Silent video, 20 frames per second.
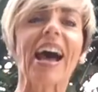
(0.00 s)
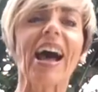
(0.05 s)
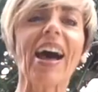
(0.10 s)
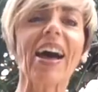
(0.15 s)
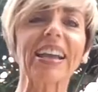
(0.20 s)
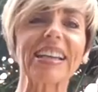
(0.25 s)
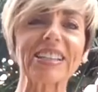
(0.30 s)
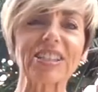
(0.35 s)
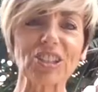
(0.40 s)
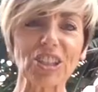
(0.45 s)

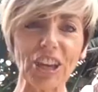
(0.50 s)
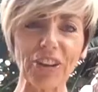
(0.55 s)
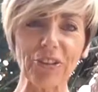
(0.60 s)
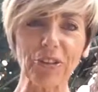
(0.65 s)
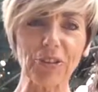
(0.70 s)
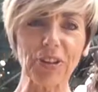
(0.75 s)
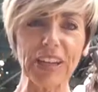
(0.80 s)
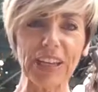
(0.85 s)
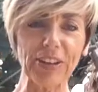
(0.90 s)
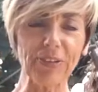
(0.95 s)
Hi,
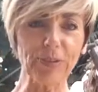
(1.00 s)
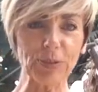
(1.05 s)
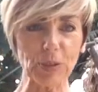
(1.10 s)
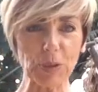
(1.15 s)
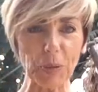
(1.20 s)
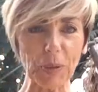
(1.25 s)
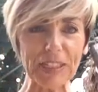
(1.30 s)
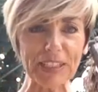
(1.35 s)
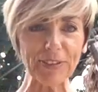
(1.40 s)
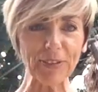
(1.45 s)
Cheryl here from
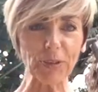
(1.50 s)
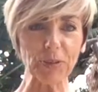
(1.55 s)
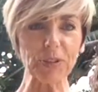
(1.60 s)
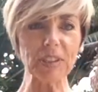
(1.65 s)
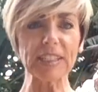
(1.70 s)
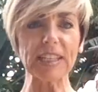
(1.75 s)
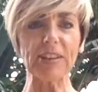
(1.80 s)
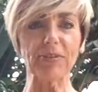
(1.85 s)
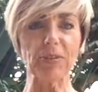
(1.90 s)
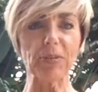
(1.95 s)

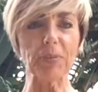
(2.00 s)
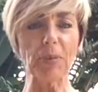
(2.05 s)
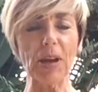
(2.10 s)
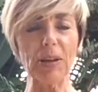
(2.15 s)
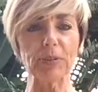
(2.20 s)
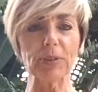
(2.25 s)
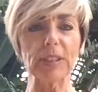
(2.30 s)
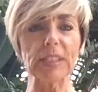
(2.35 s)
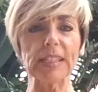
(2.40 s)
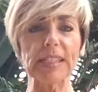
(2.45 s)
24/7
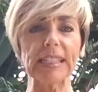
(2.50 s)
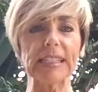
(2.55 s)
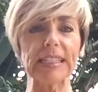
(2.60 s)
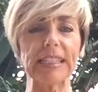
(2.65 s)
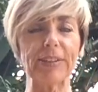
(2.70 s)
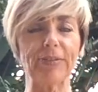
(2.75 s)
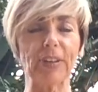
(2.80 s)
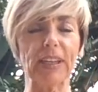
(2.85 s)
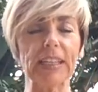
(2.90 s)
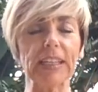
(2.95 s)
Wellness and
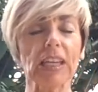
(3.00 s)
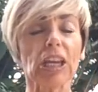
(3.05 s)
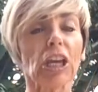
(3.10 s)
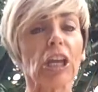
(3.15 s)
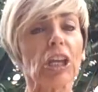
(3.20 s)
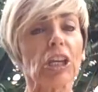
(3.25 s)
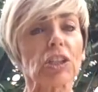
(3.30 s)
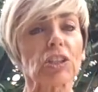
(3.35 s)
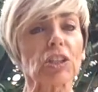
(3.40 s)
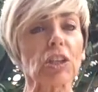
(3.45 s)
Living.
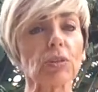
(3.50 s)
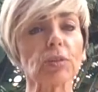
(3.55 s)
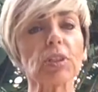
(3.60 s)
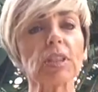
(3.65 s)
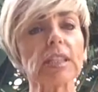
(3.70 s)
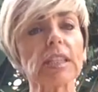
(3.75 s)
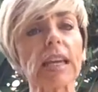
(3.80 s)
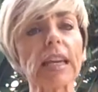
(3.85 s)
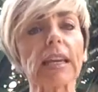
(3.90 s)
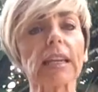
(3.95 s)
So
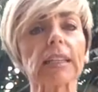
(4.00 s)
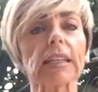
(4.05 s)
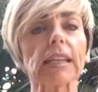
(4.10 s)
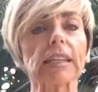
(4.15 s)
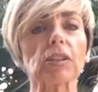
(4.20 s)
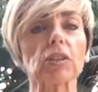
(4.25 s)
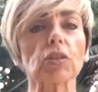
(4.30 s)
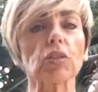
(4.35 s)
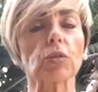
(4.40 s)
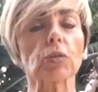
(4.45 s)
today I'd
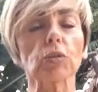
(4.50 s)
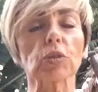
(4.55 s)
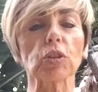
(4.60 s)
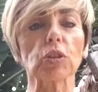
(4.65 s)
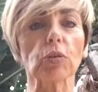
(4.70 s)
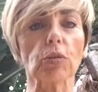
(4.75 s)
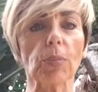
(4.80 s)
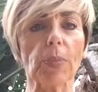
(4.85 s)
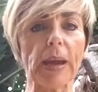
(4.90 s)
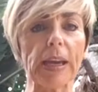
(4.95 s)
like to talk
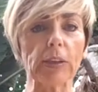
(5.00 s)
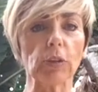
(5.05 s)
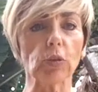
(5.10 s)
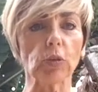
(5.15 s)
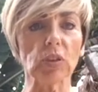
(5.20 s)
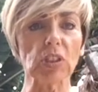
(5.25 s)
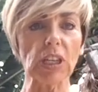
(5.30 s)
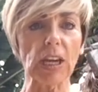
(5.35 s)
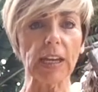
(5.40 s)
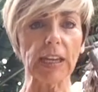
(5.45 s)
to you about
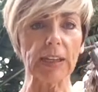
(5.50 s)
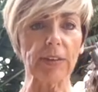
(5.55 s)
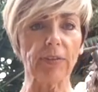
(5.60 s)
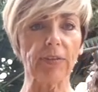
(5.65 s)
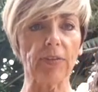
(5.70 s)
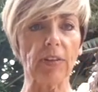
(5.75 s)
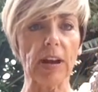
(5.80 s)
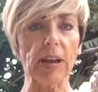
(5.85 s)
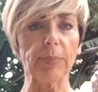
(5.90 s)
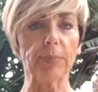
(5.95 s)
your
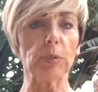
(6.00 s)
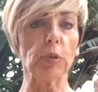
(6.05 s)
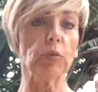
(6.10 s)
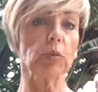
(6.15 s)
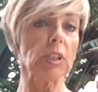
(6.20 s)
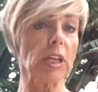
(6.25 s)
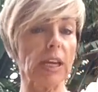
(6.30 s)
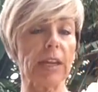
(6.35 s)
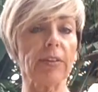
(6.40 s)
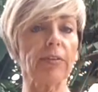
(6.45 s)

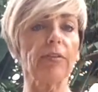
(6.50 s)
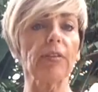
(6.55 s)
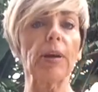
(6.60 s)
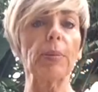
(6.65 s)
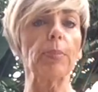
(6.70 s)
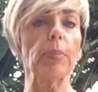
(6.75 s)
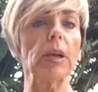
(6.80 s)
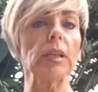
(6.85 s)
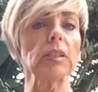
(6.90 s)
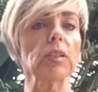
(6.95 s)

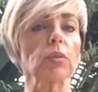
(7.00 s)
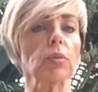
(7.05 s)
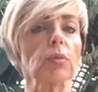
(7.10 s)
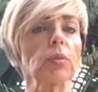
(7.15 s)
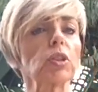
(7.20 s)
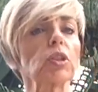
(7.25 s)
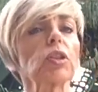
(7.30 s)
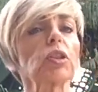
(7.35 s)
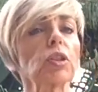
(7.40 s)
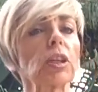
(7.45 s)
diaphragm muscle,
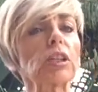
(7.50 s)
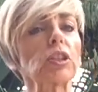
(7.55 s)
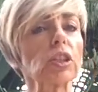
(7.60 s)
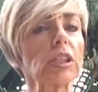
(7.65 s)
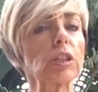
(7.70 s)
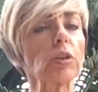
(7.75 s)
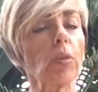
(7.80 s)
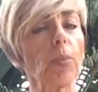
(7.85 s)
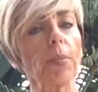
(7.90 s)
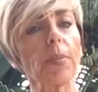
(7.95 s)
which is
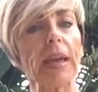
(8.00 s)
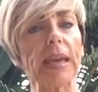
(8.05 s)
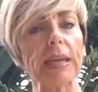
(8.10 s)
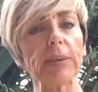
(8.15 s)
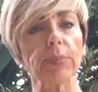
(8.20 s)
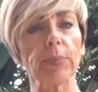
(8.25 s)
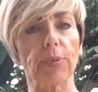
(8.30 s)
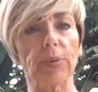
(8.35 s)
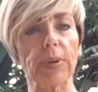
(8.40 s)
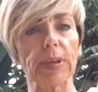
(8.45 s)
actually your
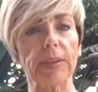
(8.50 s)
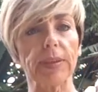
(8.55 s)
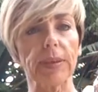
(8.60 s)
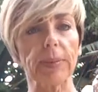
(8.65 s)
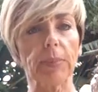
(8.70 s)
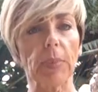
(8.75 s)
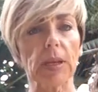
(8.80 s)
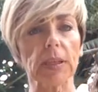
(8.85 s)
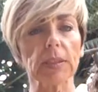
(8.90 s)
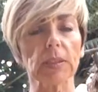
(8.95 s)
main
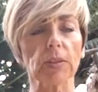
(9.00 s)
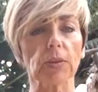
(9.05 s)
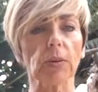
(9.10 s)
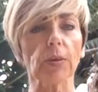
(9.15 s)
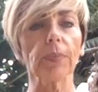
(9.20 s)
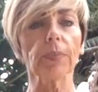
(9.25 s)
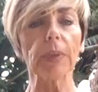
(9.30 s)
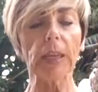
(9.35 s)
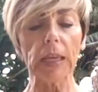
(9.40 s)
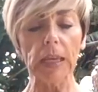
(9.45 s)
breathing muscle.